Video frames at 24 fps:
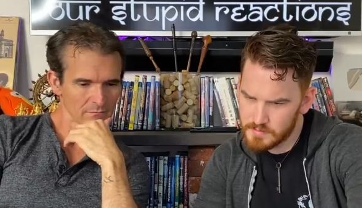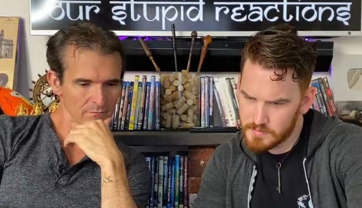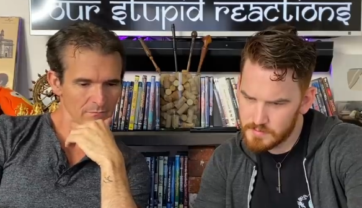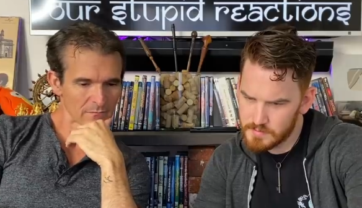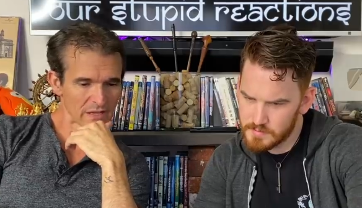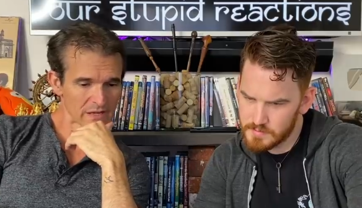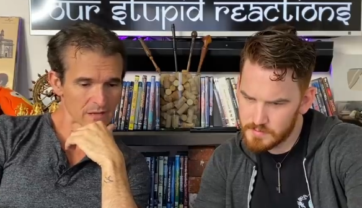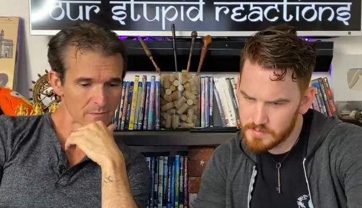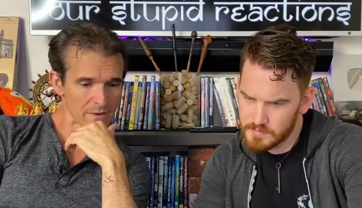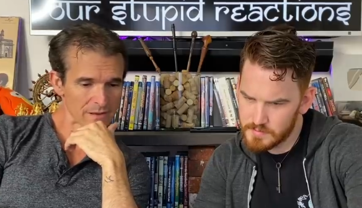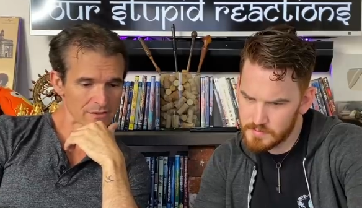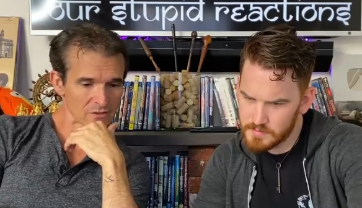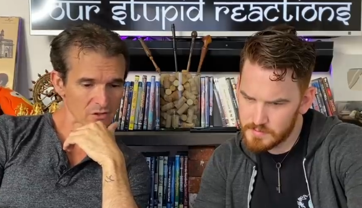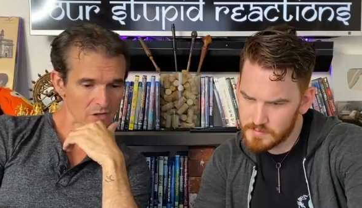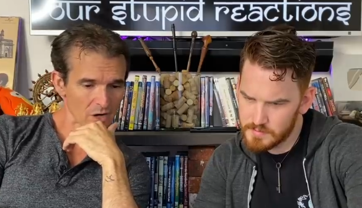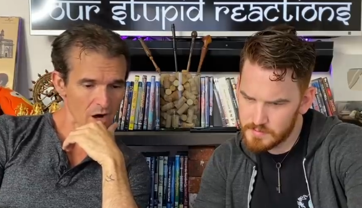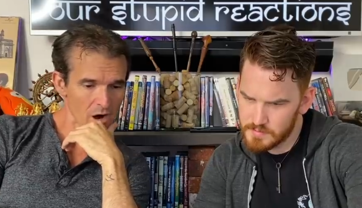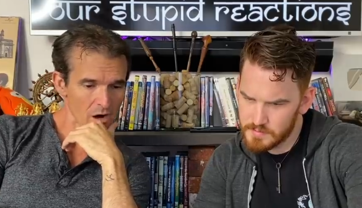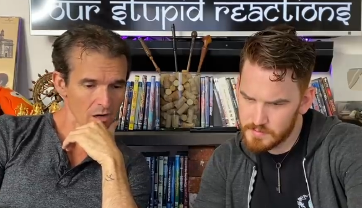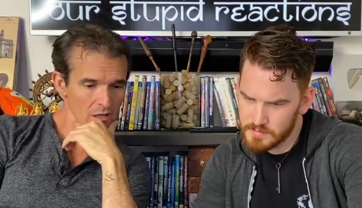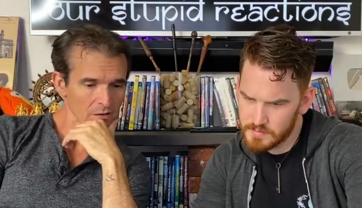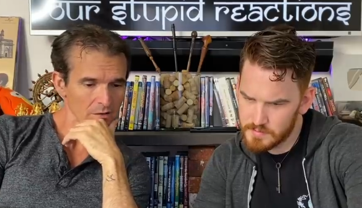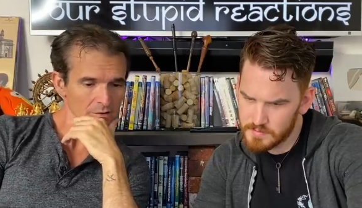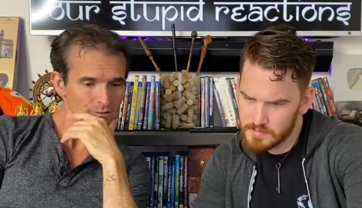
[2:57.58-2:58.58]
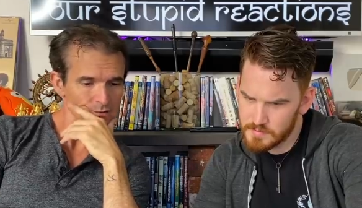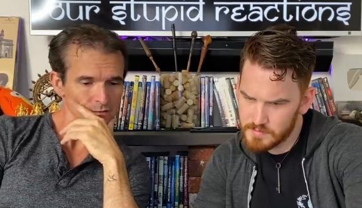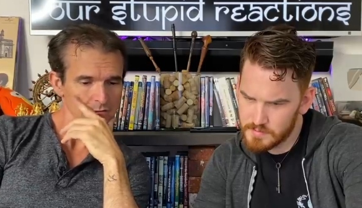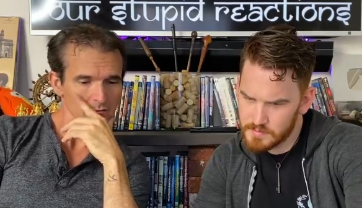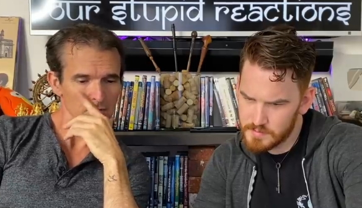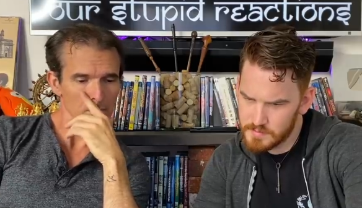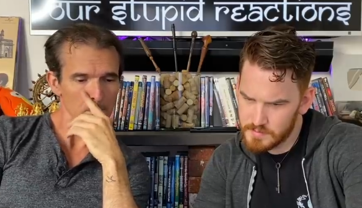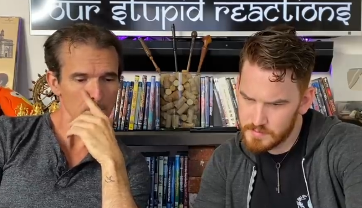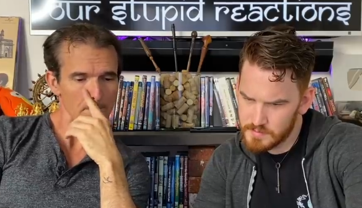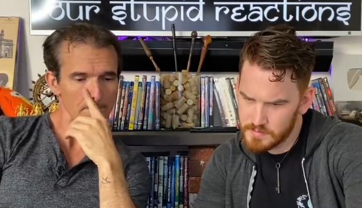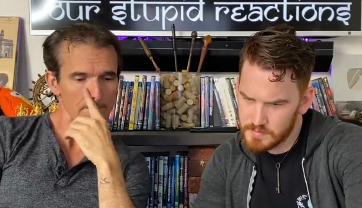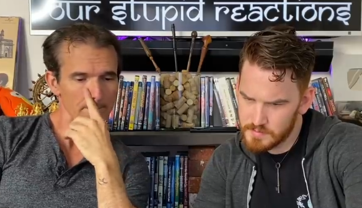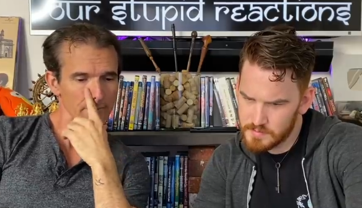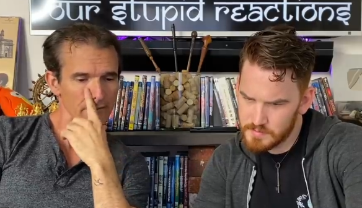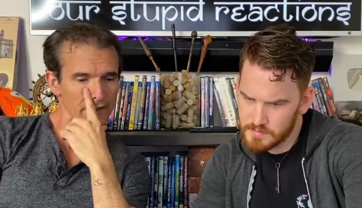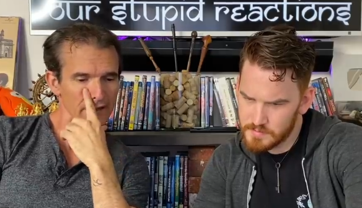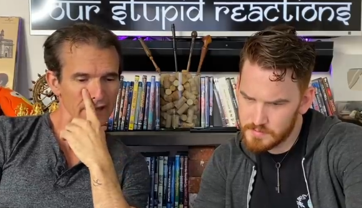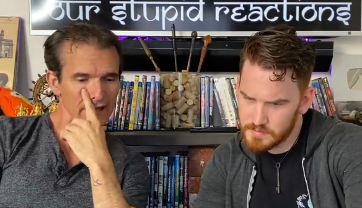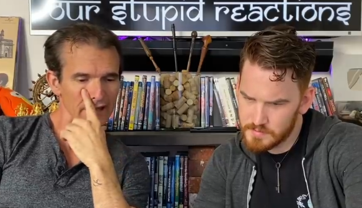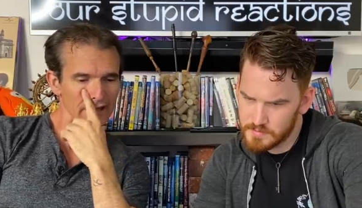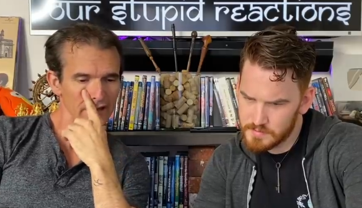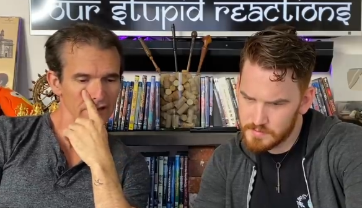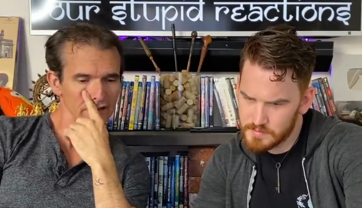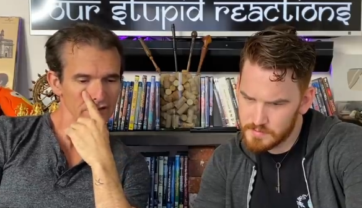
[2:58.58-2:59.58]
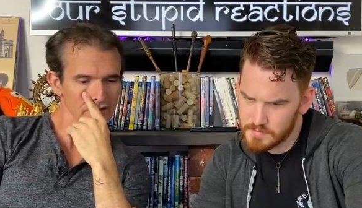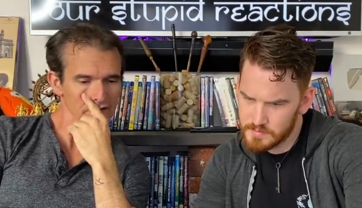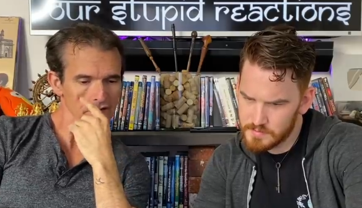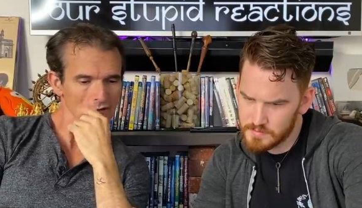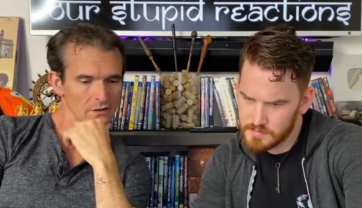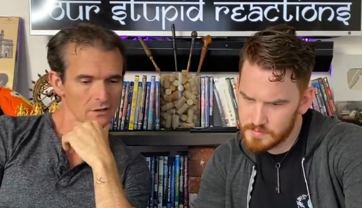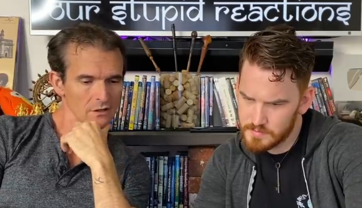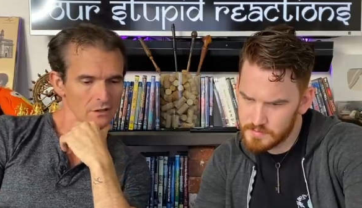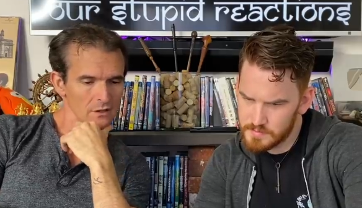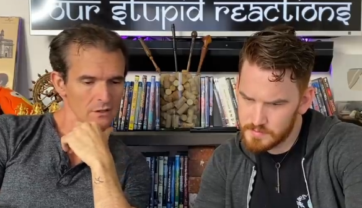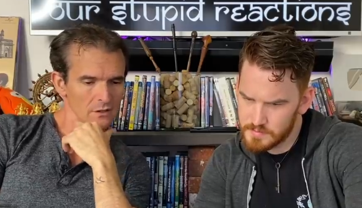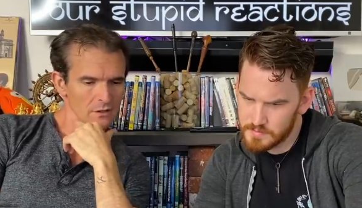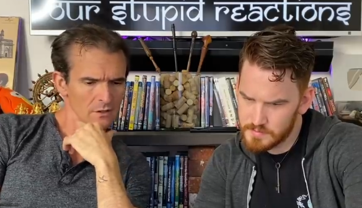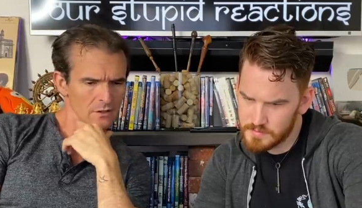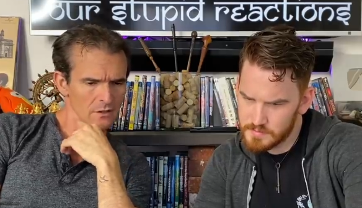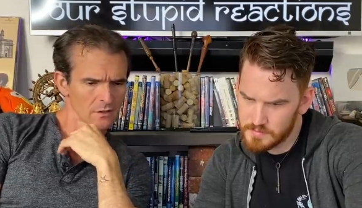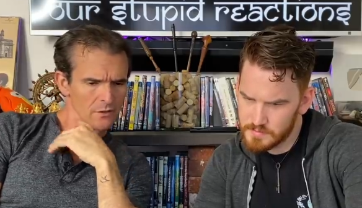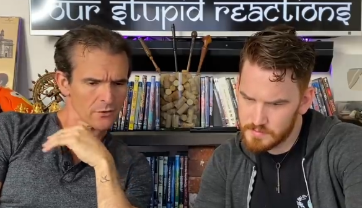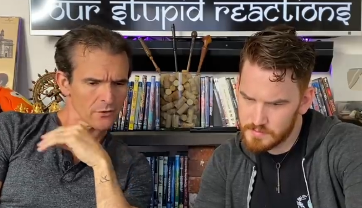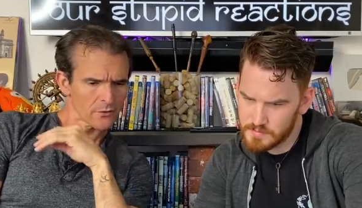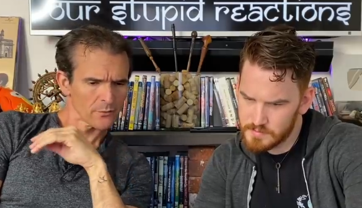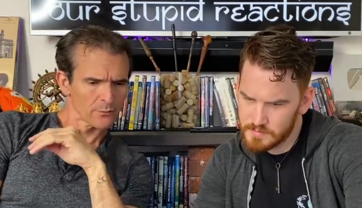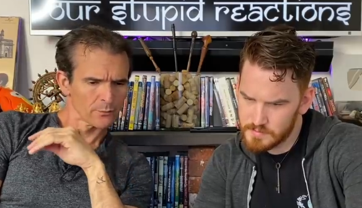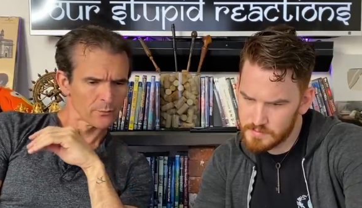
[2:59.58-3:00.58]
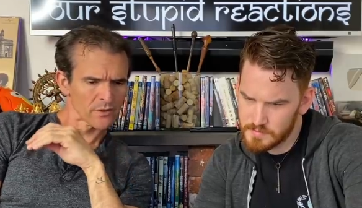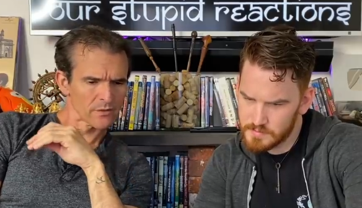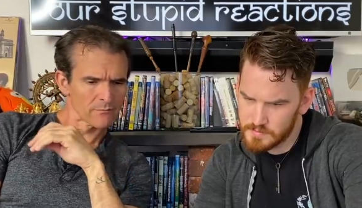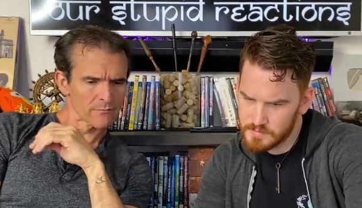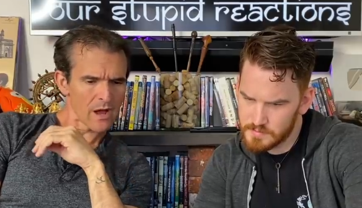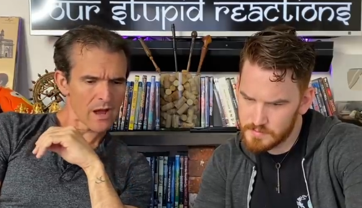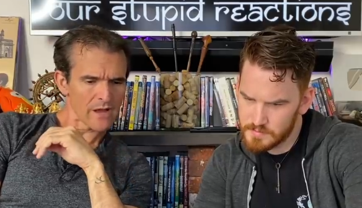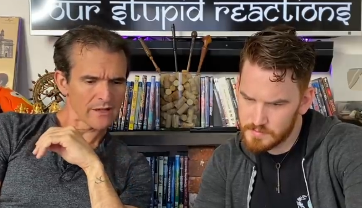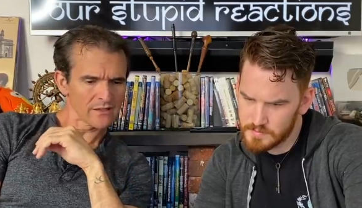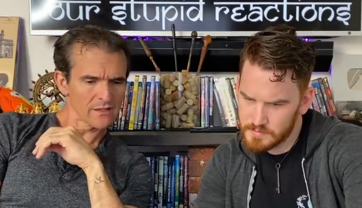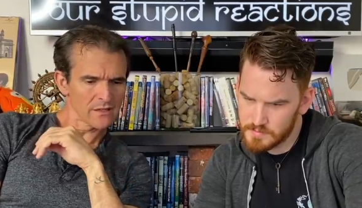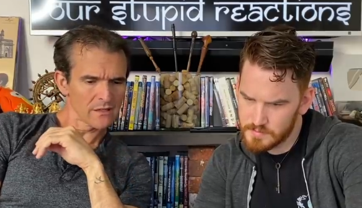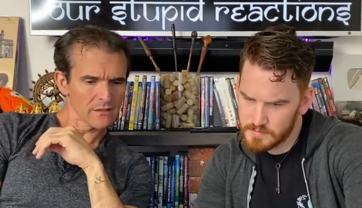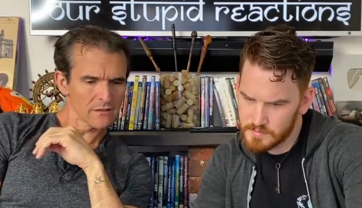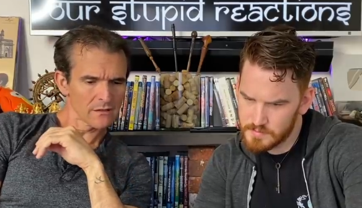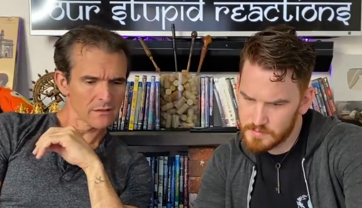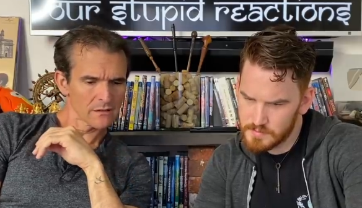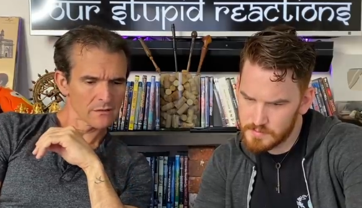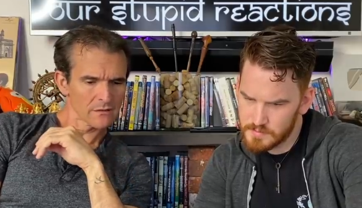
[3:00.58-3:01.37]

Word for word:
Speaker 1: Medha Manjrekar and um, Mrinmayee